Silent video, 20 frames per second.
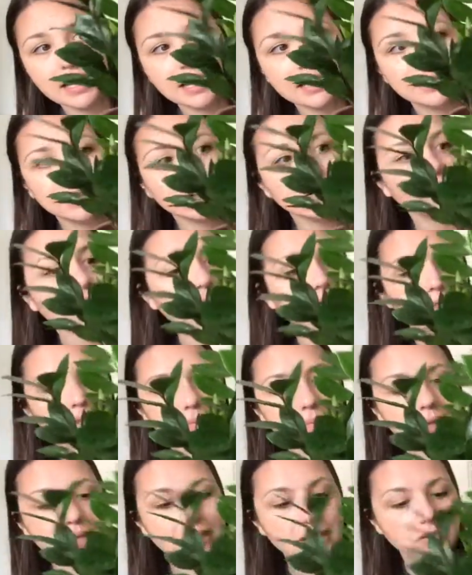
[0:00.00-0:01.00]
They're not the
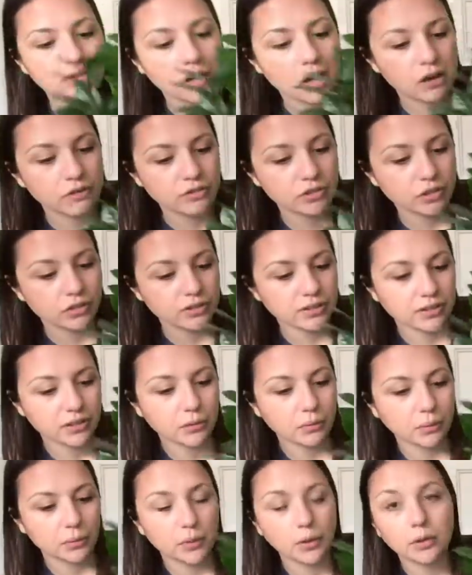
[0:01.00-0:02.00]
biggest offshoots in the
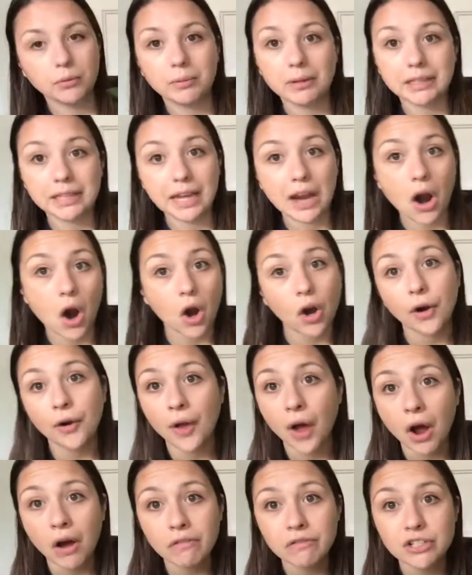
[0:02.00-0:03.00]
world, but they are an
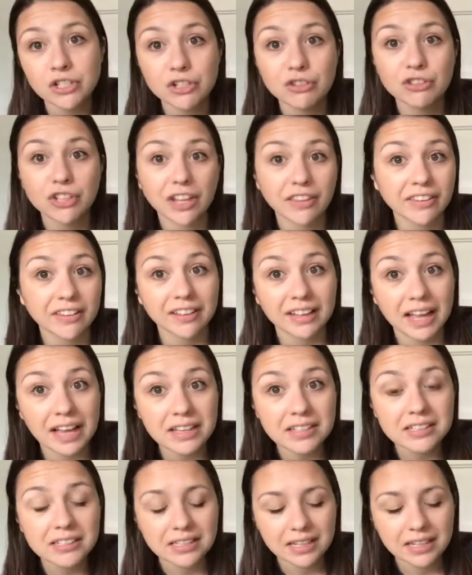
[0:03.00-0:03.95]
offshoot nonetheless.